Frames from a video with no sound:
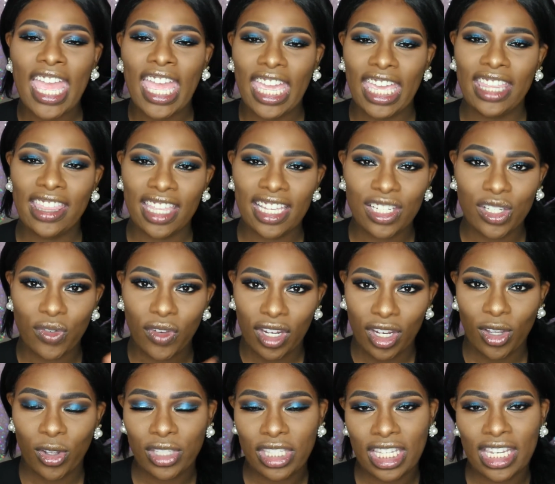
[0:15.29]
In this
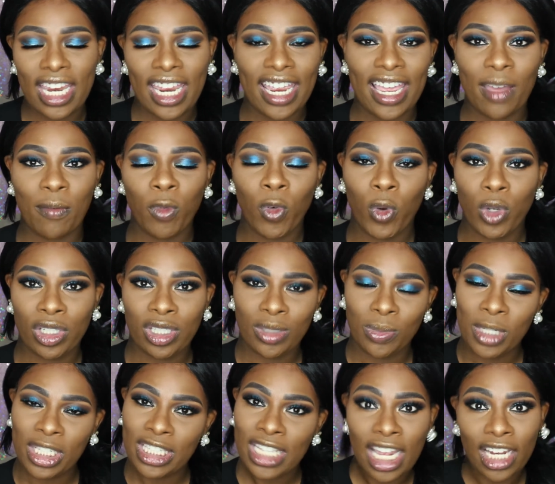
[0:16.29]
video today, I'm going to
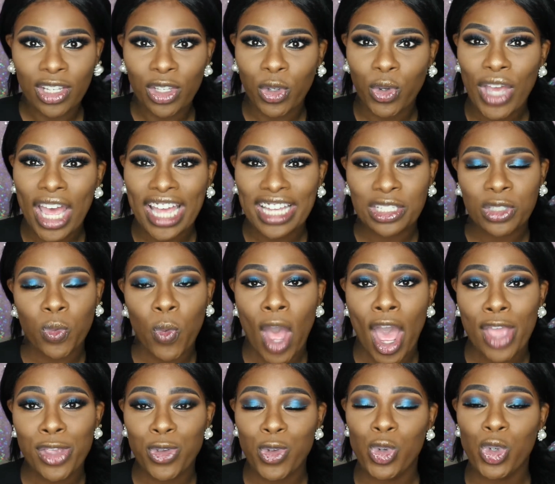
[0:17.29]
be telling you guys
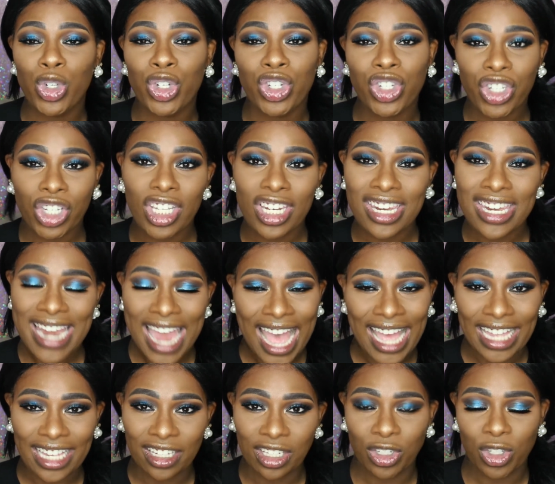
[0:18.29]
why you should
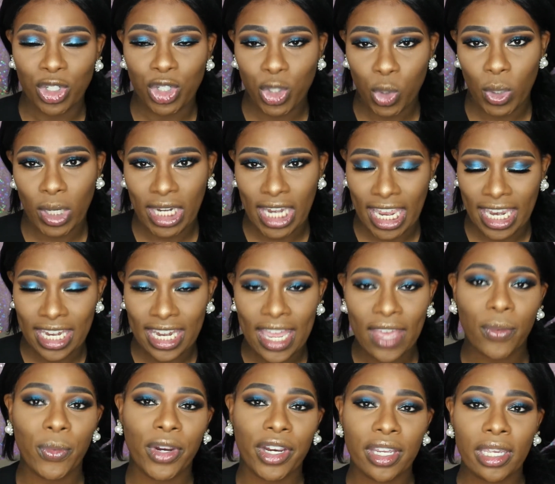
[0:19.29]
not join a
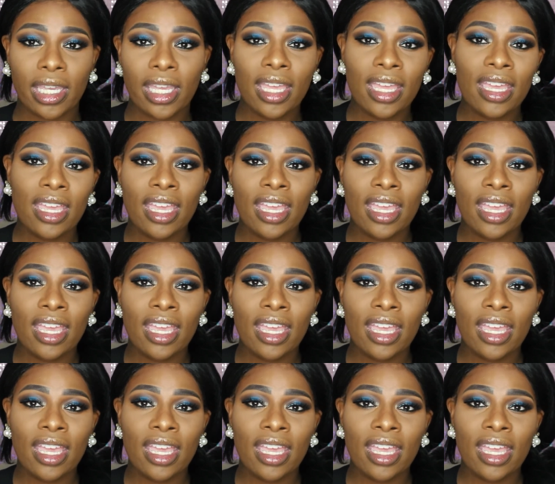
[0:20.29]
network.